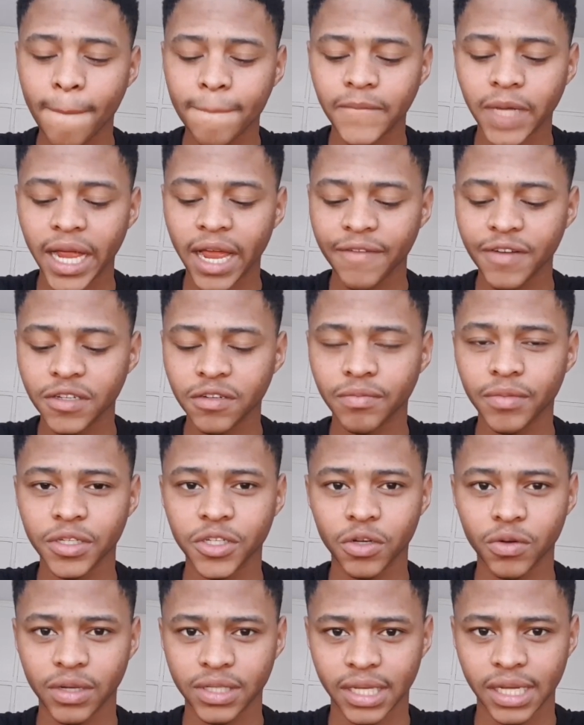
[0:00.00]
My average for
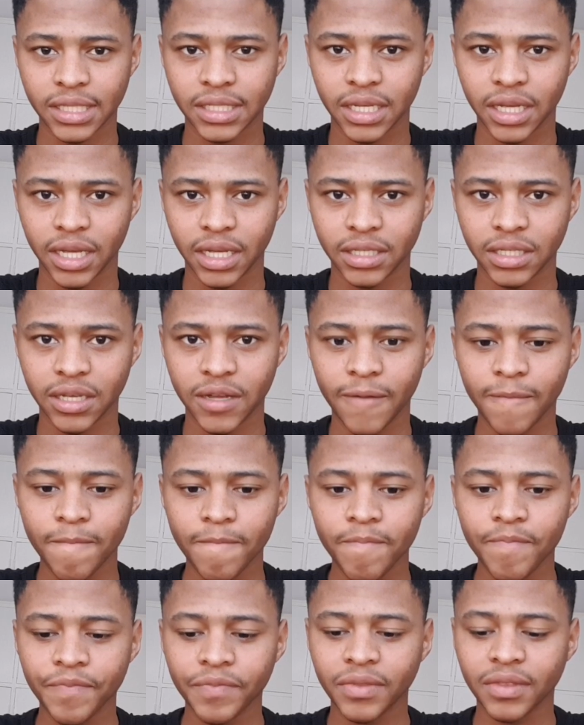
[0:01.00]
matric was 88.
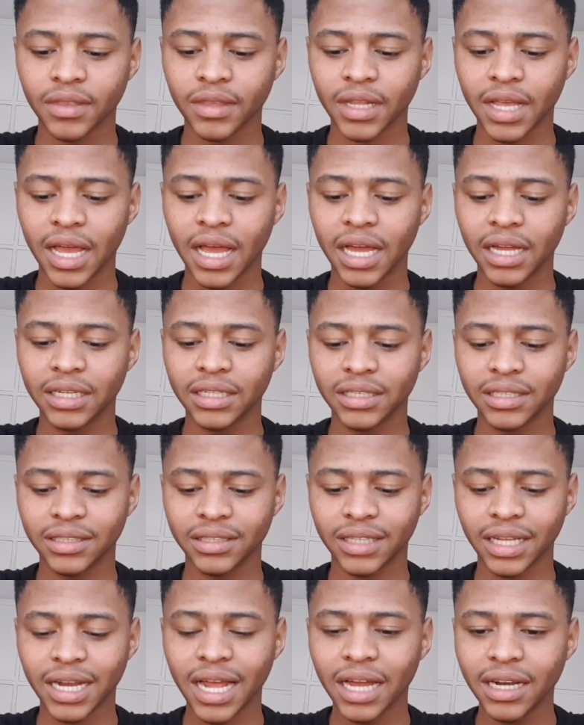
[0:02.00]
And
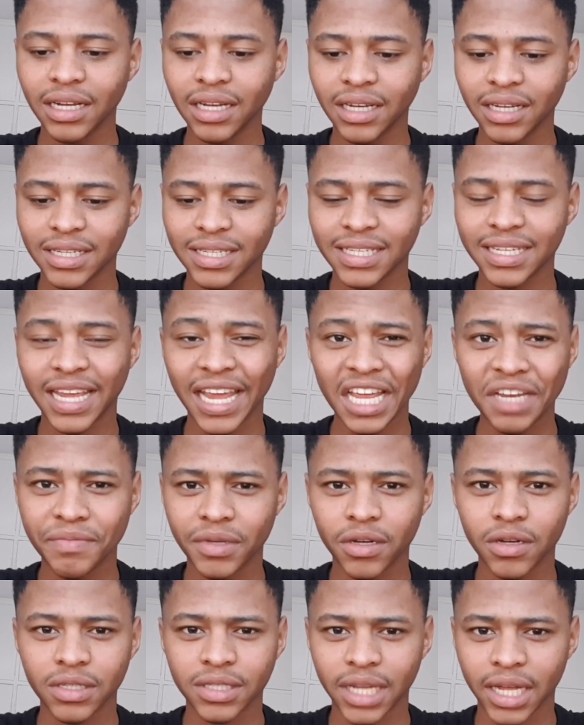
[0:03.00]
that kind of scared
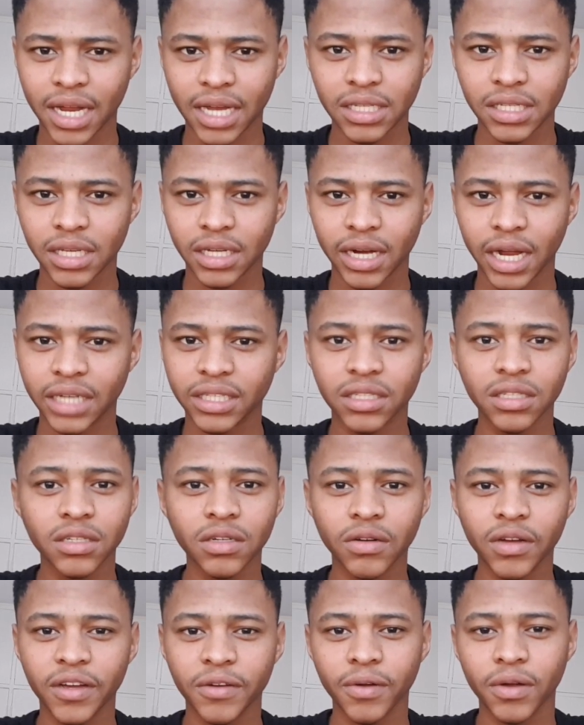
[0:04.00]
me, because like I said, I didn't
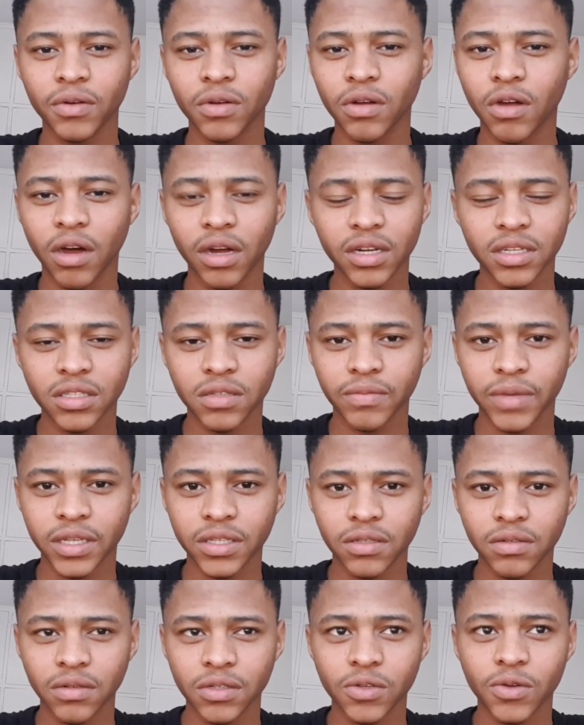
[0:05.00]
know anyone who got into
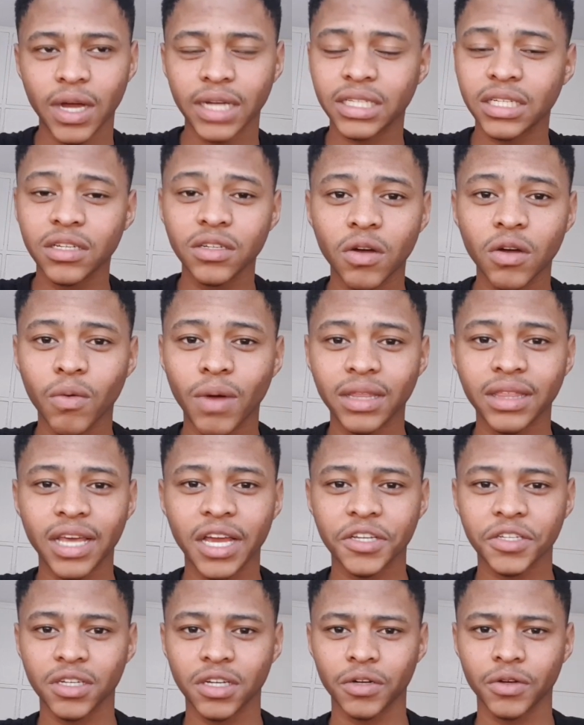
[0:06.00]
med school, so I know what
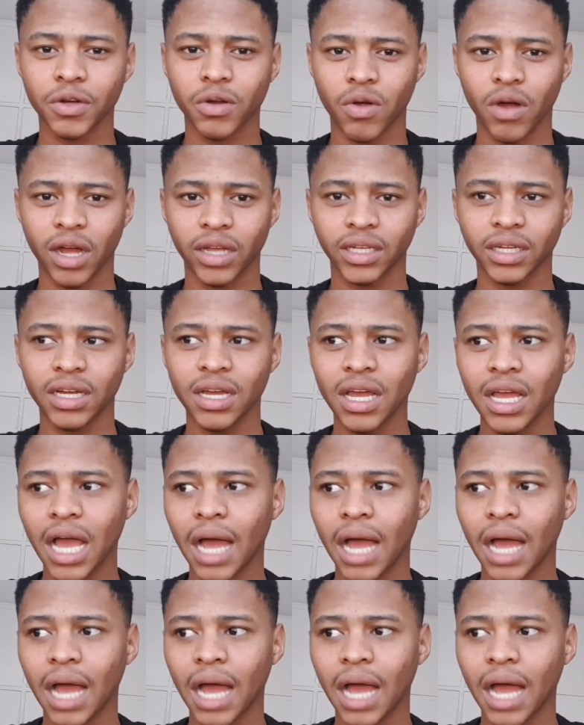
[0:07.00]
they actually require.